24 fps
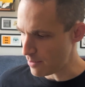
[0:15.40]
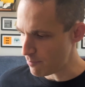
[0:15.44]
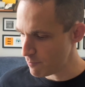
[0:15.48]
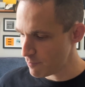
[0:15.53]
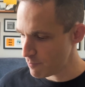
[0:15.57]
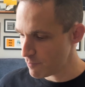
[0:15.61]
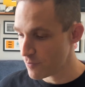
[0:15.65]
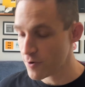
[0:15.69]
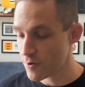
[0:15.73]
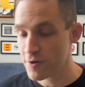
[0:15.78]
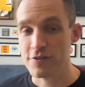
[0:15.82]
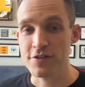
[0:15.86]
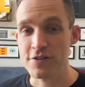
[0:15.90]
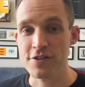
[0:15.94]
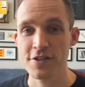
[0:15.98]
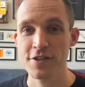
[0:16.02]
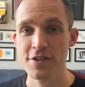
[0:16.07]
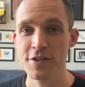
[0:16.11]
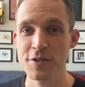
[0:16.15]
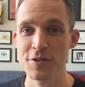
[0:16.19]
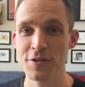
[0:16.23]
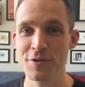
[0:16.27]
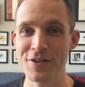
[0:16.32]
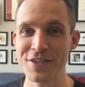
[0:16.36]

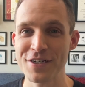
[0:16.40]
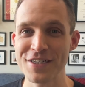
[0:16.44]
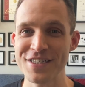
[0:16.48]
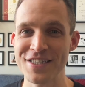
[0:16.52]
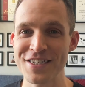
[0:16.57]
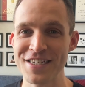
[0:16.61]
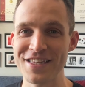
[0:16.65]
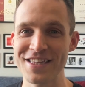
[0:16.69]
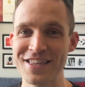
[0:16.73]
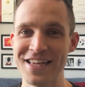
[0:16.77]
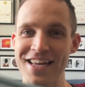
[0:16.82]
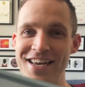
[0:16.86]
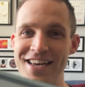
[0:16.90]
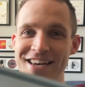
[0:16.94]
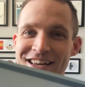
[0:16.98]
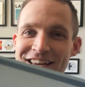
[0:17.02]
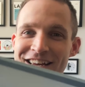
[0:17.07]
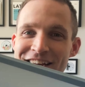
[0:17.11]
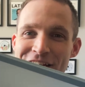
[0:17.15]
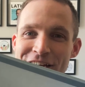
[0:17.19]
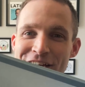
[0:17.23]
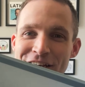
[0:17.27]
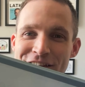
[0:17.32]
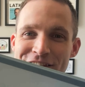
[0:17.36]
First, you can see that
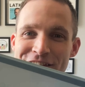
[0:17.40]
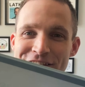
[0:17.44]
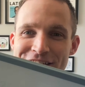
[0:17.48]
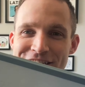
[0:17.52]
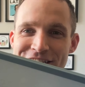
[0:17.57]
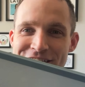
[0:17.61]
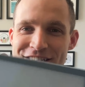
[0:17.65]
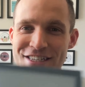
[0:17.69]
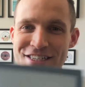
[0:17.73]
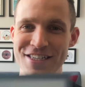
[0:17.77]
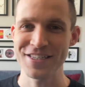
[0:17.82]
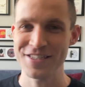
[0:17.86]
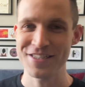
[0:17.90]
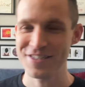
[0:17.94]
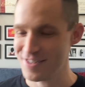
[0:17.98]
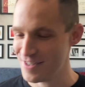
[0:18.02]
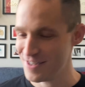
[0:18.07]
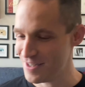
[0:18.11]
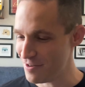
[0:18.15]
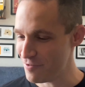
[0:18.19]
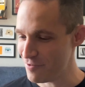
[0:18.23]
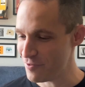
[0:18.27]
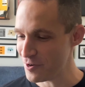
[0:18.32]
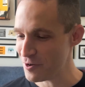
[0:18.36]
this is
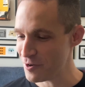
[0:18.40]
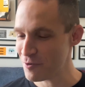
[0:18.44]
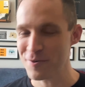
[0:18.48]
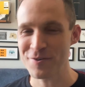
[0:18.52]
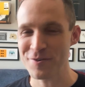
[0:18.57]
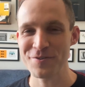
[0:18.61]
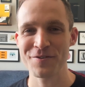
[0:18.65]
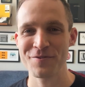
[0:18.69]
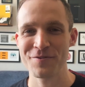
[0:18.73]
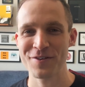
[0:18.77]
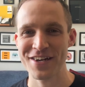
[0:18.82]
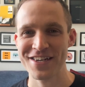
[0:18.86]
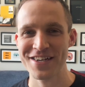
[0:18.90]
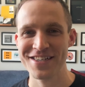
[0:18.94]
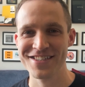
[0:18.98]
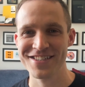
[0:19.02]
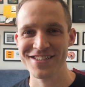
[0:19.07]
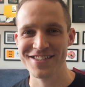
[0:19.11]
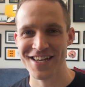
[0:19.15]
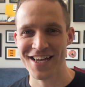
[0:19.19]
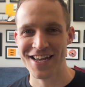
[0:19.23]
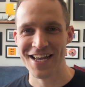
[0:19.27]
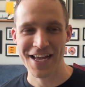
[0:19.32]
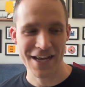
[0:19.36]
a very real
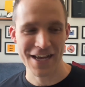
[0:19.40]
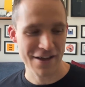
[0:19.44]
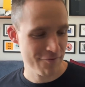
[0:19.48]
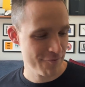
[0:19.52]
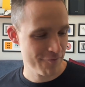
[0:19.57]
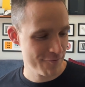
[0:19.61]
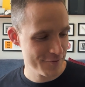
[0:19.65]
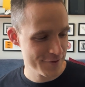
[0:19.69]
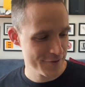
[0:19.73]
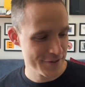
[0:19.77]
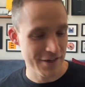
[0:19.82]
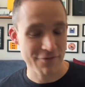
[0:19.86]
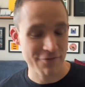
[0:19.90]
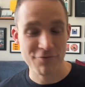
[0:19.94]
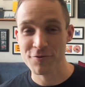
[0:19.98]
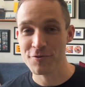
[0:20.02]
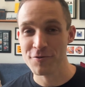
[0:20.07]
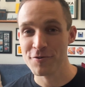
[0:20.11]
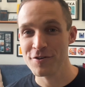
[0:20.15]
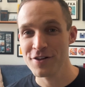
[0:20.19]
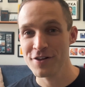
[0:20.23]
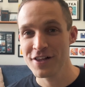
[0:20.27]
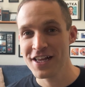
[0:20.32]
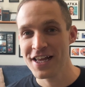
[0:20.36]
device. I have
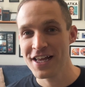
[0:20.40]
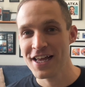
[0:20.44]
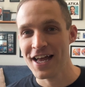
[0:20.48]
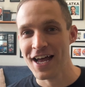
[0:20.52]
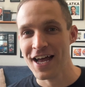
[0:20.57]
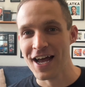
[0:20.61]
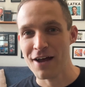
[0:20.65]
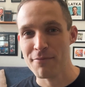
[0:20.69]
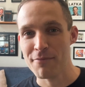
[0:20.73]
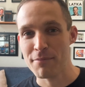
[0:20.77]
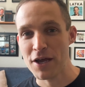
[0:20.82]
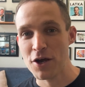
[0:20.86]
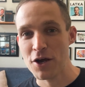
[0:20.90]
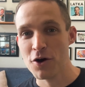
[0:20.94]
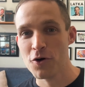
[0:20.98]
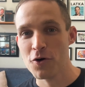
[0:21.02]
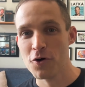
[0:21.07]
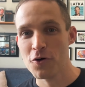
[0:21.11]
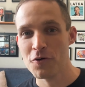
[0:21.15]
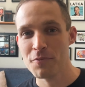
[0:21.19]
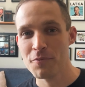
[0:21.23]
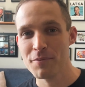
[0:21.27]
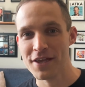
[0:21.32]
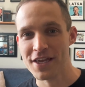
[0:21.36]
several at my
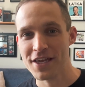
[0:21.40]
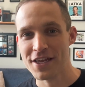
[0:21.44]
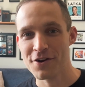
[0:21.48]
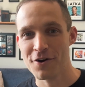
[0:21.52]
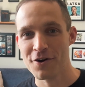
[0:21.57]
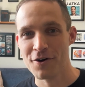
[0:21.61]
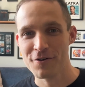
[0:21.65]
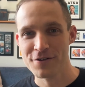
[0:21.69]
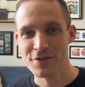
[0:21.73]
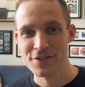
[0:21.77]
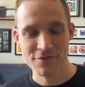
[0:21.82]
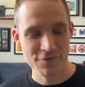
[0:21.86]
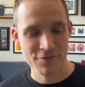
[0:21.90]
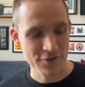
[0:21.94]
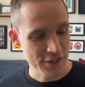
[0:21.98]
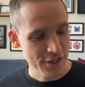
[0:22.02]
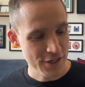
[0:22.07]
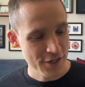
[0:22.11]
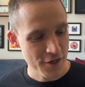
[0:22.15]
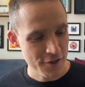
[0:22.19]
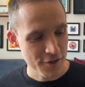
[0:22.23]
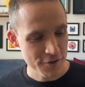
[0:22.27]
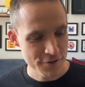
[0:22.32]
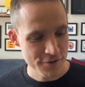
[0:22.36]
home in all different
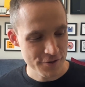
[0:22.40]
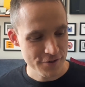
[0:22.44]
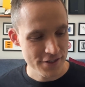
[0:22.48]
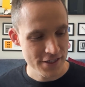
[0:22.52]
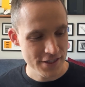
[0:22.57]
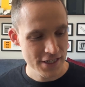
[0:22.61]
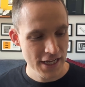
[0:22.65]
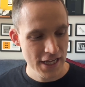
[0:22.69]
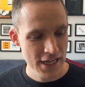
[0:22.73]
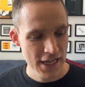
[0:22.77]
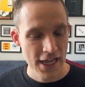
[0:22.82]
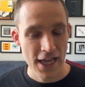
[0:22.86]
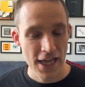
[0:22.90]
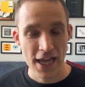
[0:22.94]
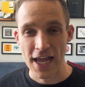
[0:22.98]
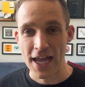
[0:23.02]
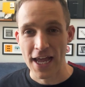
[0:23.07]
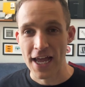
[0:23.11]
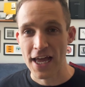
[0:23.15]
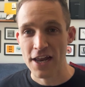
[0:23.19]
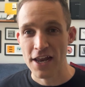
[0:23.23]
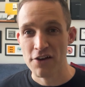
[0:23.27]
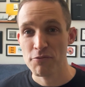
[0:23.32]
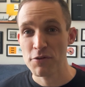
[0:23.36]
colors,
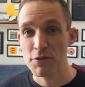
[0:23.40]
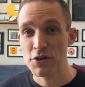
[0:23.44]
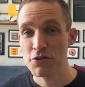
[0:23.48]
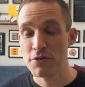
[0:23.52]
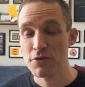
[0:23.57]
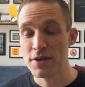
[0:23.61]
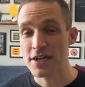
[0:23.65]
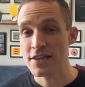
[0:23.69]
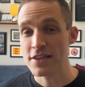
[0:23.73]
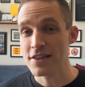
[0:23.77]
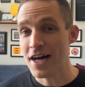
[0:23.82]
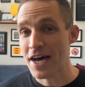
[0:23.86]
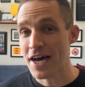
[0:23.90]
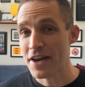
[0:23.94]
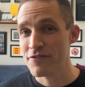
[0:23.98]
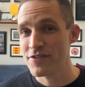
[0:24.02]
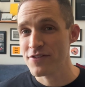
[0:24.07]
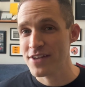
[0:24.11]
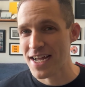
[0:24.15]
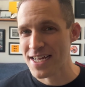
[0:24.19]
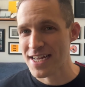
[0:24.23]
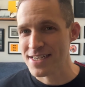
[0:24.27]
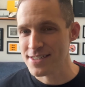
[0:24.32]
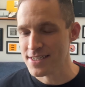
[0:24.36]
and I've been doing a lot of
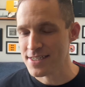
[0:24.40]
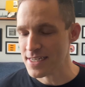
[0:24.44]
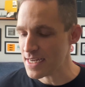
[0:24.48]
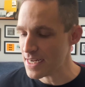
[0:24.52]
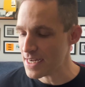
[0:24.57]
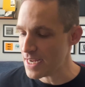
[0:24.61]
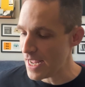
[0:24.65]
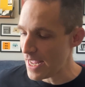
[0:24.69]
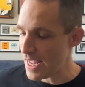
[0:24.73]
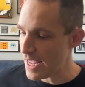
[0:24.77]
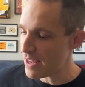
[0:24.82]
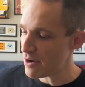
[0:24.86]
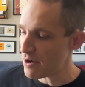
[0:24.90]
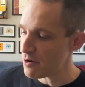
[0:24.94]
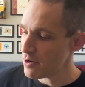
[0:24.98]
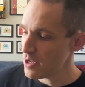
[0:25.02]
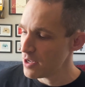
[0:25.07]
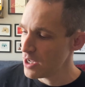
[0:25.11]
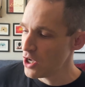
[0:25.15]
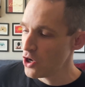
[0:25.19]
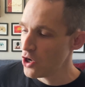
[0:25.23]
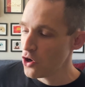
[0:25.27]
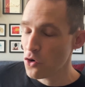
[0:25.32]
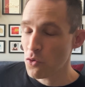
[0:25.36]
testing, and
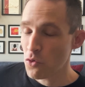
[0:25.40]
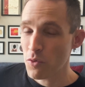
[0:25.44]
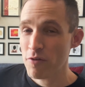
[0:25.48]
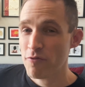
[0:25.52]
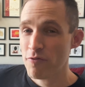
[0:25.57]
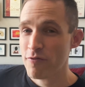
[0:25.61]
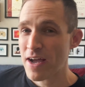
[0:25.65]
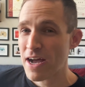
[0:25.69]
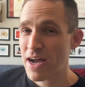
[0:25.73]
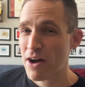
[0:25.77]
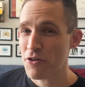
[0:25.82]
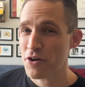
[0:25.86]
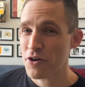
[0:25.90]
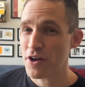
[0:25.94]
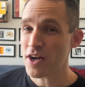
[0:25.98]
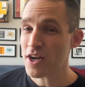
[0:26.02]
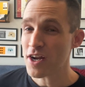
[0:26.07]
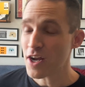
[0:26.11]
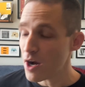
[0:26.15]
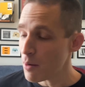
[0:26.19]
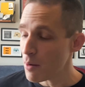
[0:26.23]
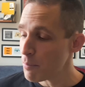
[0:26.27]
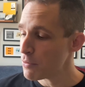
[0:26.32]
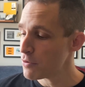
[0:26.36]
we found a
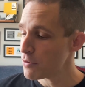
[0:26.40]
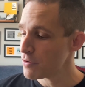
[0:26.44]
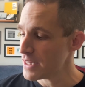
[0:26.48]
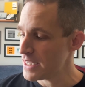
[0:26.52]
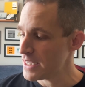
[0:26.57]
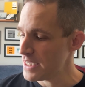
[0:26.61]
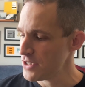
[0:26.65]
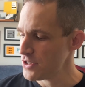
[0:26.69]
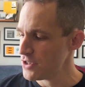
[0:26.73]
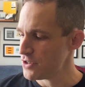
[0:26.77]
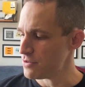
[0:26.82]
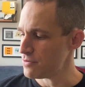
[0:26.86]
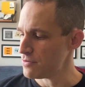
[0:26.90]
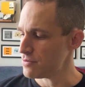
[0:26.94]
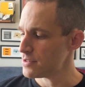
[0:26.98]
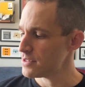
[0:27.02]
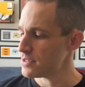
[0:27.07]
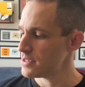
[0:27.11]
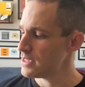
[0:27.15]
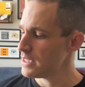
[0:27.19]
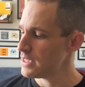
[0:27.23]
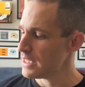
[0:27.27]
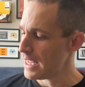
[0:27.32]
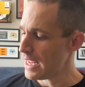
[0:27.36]
couple
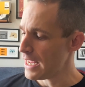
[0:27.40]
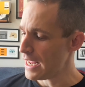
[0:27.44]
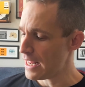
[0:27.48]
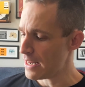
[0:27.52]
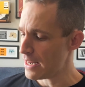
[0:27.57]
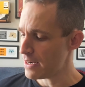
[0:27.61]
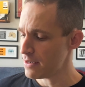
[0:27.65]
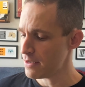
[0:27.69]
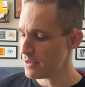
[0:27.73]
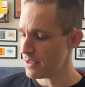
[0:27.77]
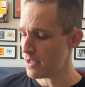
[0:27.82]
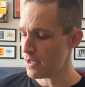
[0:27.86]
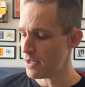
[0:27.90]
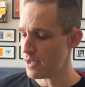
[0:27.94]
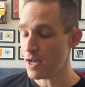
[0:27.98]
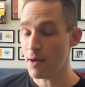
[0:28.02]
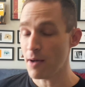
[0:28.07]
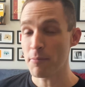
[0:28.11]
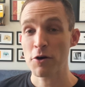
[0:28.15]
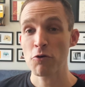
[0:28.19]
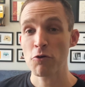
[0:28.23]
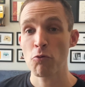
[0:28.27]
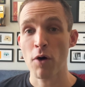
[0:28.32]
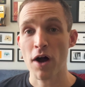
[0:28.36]
issues. And I'm
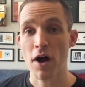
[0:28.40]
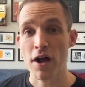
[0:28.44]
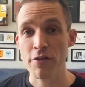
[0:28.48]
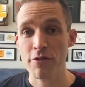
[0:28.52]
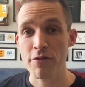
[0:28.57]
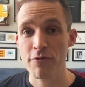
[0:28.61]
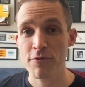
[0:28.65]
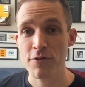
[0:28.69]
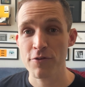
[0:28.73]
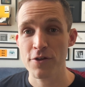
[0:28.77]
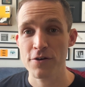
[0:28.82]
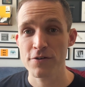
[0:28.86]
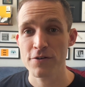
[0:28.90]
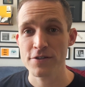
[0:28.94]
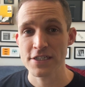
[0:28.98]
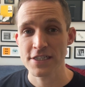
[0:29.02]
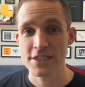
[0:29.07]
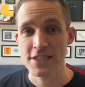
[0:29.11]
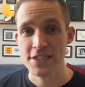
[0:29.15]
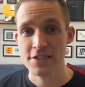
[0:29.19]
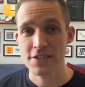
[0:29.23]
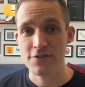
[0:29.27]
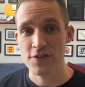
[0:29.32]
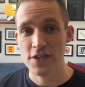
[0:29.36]
going to walk through those in
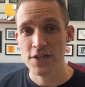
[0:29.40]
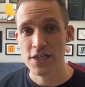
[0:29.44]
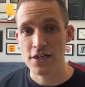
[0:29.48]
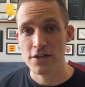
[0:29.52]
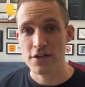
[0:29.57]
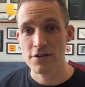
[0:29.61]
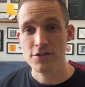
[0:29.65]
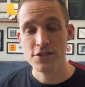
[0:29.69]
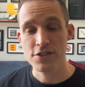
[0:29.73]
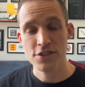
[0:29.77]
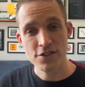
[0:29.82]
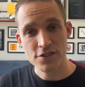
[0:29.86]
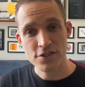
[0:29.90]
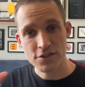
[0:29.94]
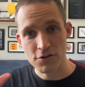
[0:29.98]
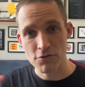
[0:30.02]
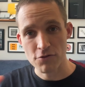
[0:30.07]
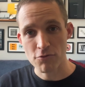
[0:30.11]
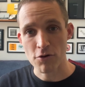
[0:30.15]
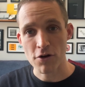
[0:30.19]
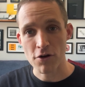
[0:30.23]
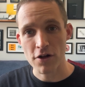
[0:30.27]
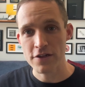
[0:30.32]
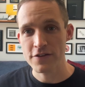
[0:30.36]
this video just so
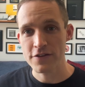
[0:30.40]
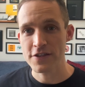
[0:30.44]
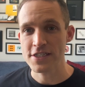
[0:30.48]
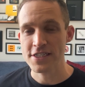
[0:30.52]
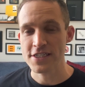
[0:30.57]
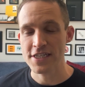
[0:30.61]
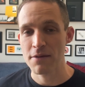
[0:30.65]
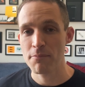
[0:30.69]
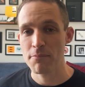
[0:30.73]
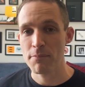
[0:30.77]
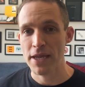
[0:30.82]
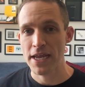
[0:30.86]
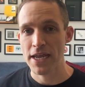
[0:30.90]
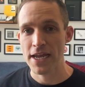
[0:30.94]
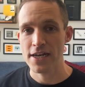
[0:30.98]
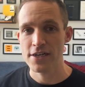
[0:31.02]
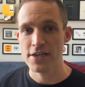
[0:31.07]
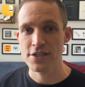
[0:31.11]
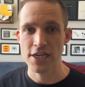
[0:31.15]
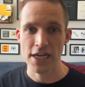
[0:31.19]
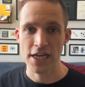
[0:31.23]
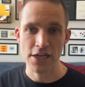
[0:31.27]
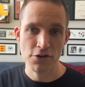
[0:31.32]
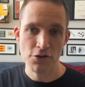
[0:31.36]
we're all on the same
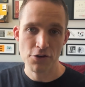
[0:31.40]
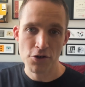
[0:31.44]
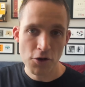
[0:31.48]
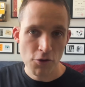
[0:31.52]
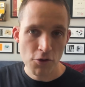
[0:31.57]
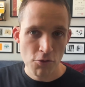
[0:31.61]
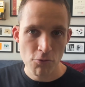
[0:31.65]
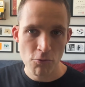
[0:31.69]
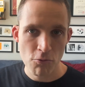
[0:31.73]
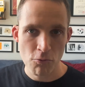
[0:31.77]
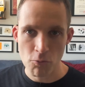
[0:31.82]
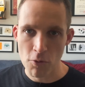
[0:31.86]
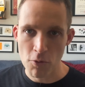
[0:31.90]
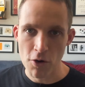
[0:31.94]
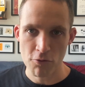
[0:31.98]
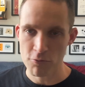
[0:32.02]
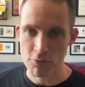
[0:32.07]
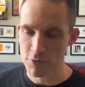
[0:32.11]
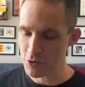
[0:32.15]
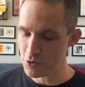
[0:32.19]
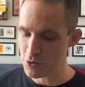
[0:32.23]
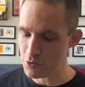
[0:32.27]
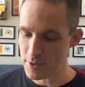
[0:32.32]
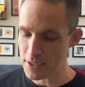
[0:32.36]
page and you know what we're
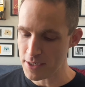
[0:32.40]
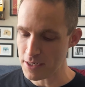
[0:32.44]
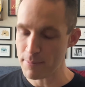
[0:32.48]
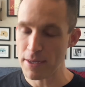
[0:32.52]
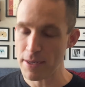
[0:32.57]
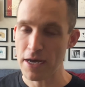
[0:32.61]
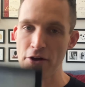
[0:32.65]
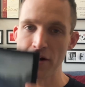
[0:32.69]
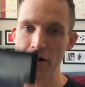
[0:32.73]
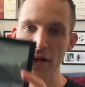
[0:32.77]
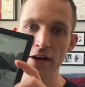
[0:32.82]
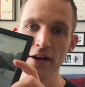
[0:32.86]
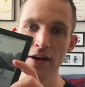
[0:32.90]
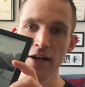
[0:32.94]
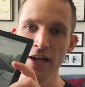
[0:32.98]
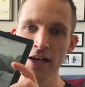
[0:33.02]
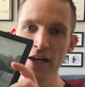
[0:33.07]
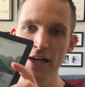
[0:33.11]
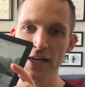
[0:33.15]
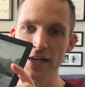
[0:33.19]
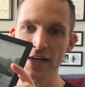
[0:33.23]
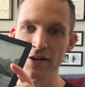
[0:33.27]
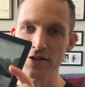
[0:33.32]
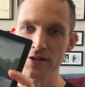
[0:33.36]
doing about it.
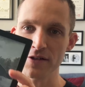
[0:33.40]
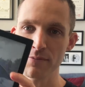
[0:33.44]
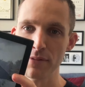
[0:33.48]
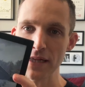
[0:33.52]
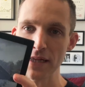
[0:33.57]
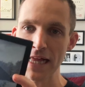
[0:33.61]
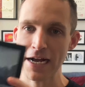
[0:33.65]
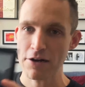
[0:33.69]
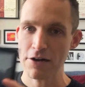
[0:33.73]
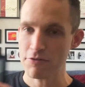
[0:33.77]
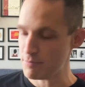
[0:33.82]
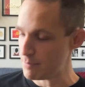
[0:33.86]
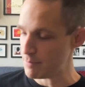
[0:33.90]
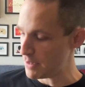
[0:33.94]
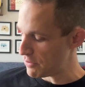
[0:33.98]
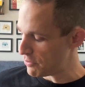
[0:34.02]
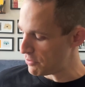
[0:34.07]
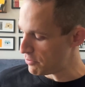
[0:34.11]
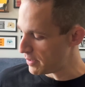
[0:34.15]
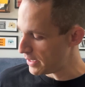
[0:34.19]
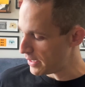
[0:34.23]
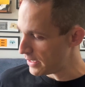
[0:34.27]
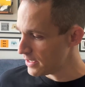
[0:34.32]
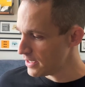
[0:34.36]
Here's a black one, by the
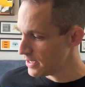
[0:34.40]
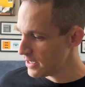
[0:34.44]
way.